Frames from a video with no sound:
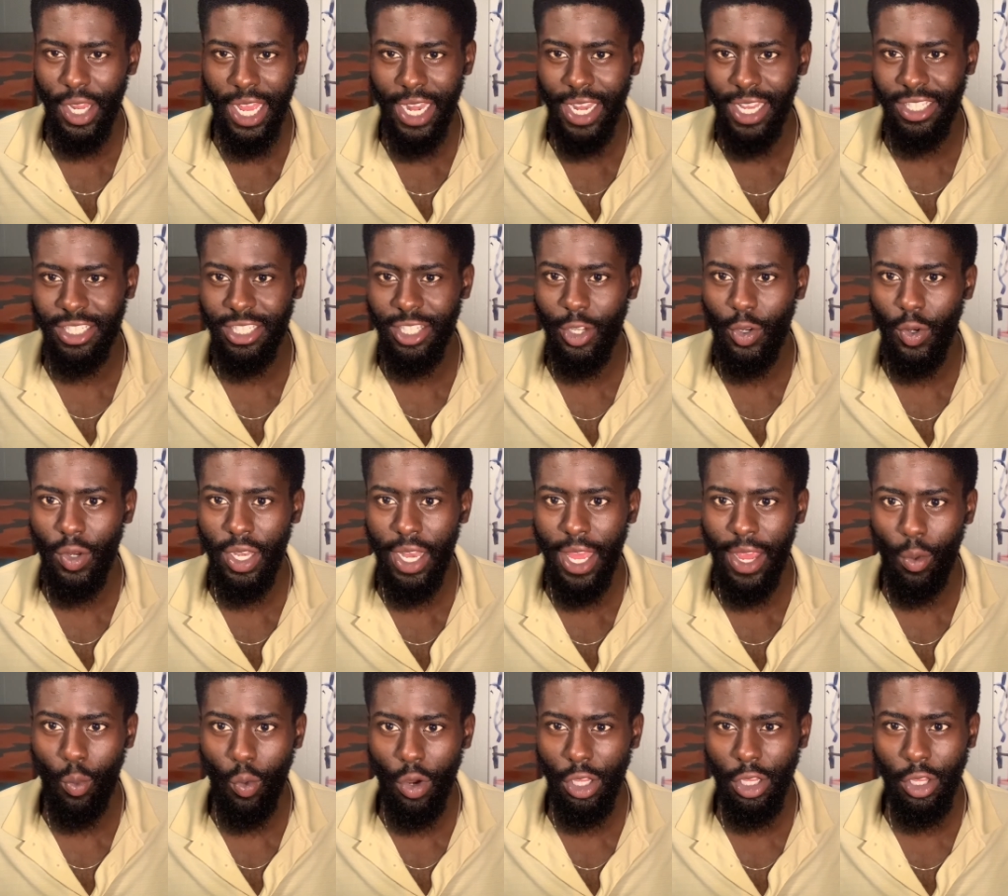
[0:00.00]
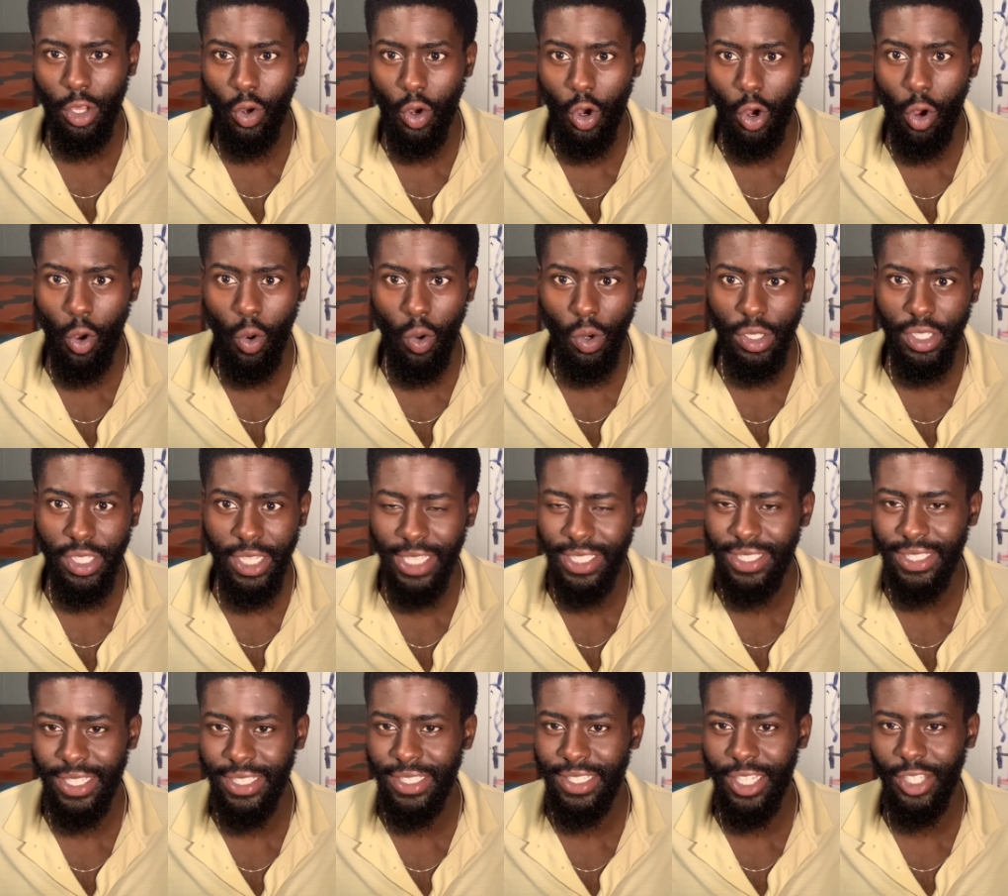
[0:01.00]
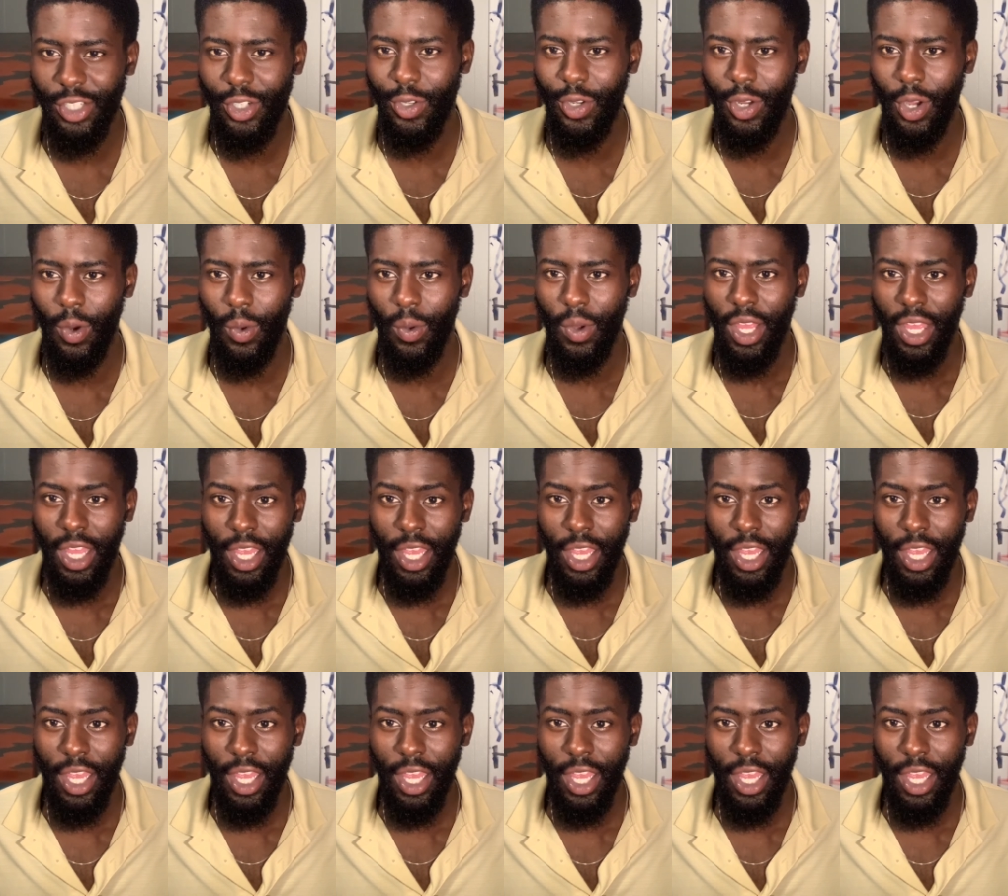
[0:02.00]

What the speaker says: and it's literally like whether the girl says yes or no.